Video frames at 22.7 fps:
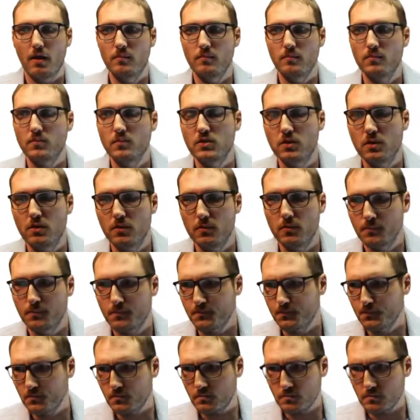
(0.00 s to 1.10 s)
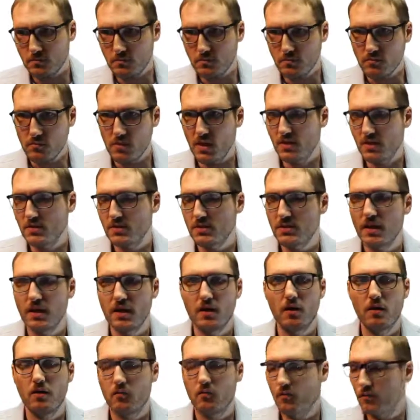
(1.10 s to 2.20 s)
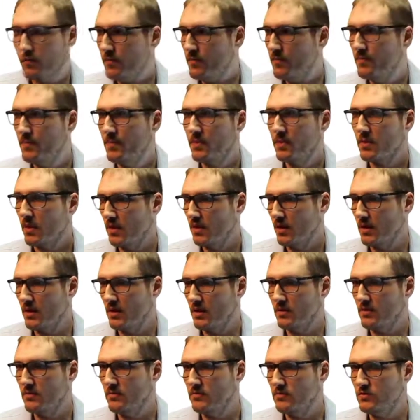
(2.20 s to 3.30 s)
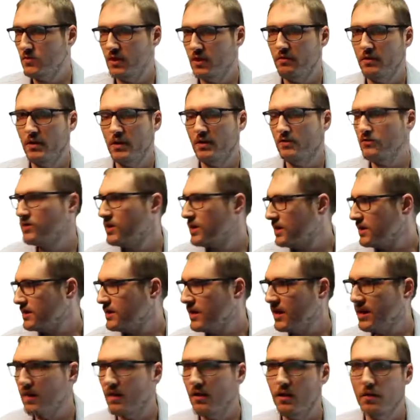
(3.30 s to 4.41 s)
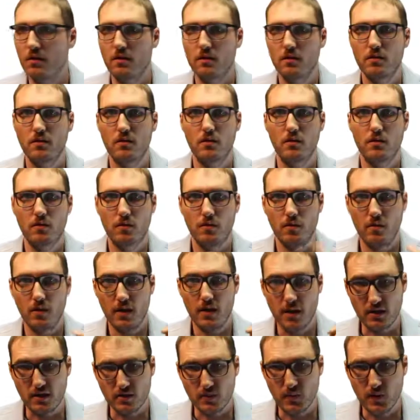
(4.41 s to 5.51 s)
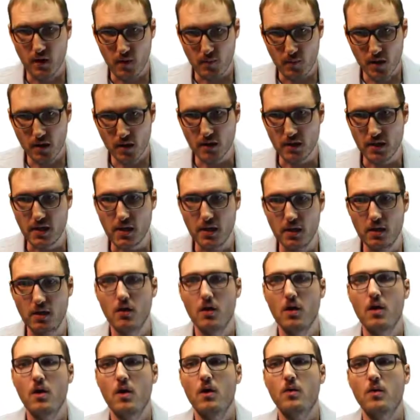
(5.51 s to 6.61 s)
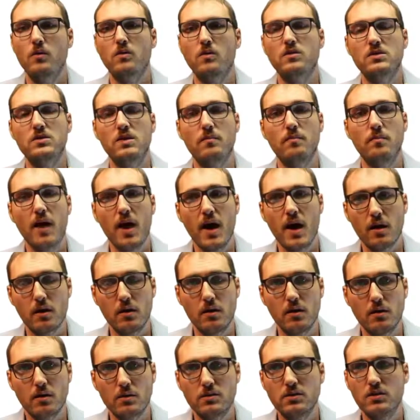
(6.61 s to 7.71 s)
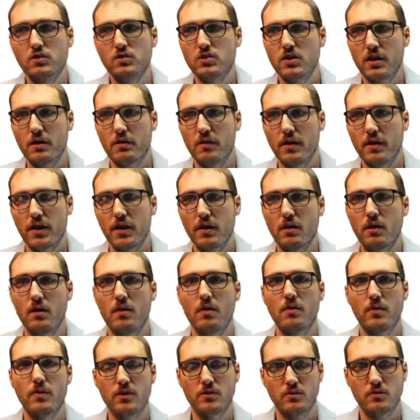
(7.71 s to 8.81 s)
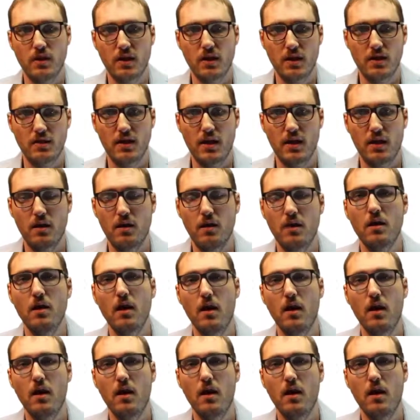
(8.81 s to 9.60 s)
So instead of generating training data experimentally, used a model to generate the training data, a